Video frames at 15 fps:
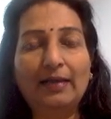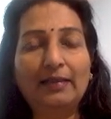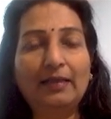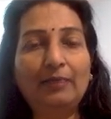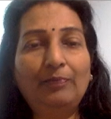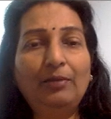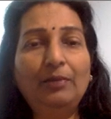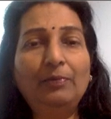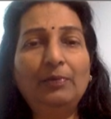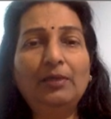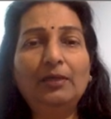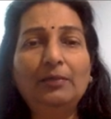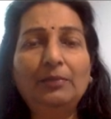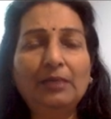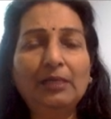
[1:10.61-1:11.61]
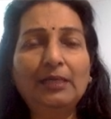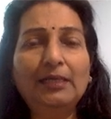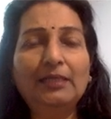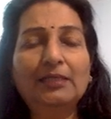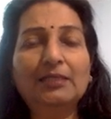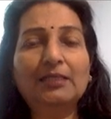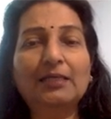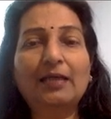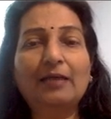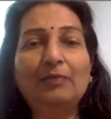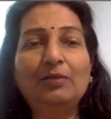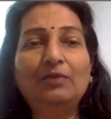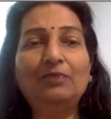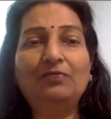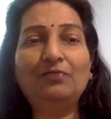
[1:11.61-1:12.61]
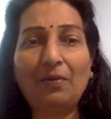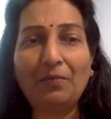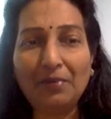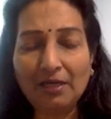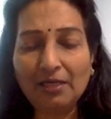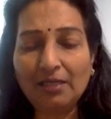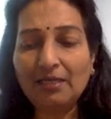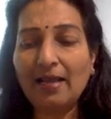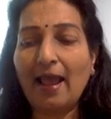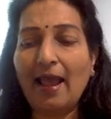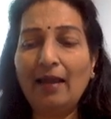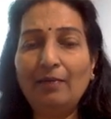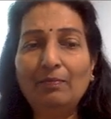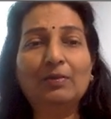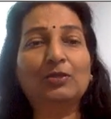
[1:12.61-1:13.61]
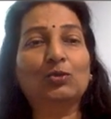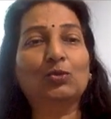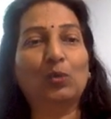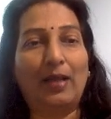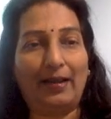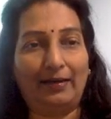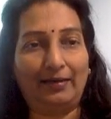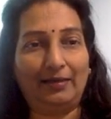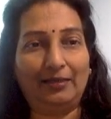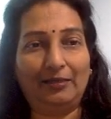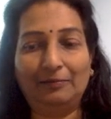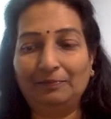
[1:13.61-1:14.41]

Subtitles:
that people typically described in femininity and masculinity.